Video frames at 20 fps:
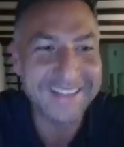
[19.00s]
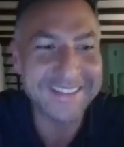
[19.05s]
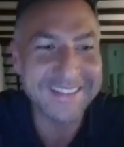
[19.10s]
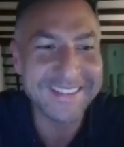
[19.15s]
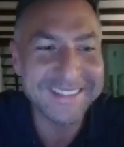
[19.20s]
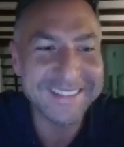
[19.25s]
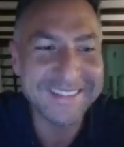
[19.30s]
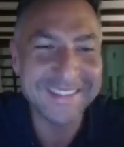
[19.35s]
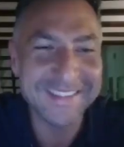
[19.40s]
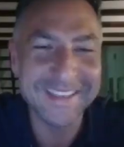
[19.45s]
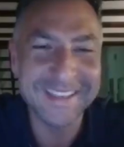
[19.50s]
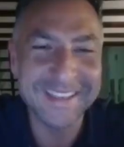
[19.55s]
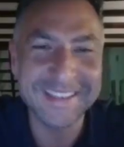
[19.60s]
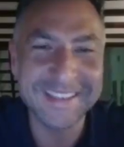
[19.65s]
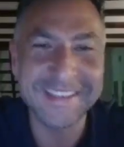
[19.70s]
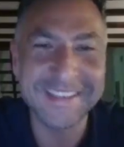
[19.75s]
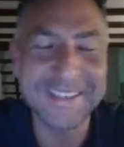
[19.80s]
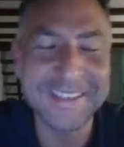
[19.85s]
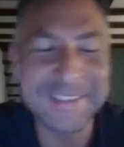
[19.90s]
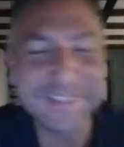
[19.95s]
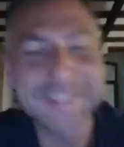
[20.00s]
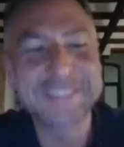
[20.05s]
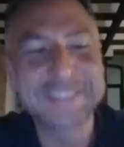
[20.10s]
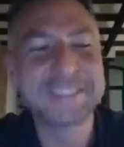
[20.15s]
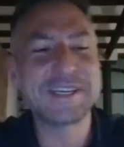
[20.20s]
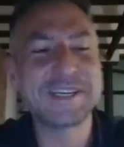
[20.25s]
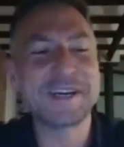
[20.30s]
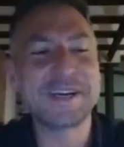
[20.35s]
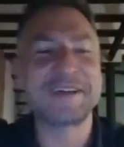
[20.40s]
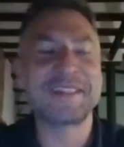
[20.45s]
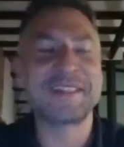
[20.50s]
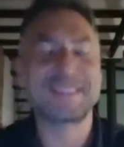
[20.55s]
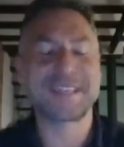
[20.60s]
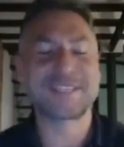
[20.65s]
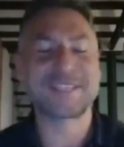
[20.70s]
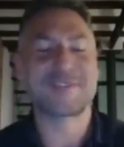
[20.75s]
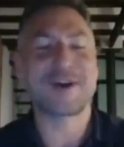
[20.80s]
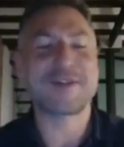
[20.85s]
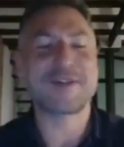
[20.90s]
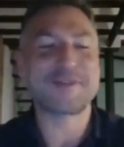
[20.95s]
lot. Good to
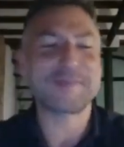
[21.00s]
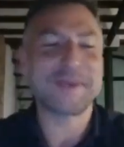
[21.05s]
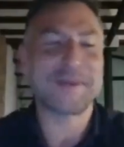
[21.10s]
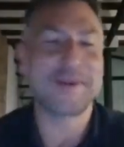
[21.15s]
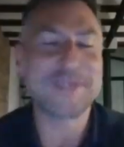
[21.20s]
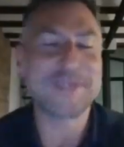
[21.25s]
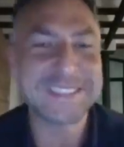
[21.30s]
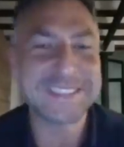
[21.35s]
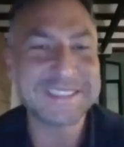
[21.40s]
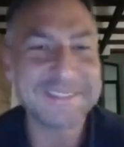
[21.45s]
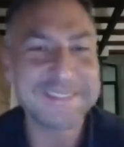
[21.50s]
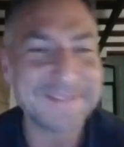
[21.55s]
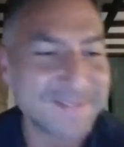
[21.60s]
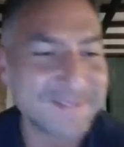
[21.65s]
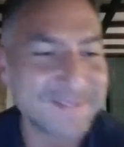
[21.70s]
thanks for having me, Rohit.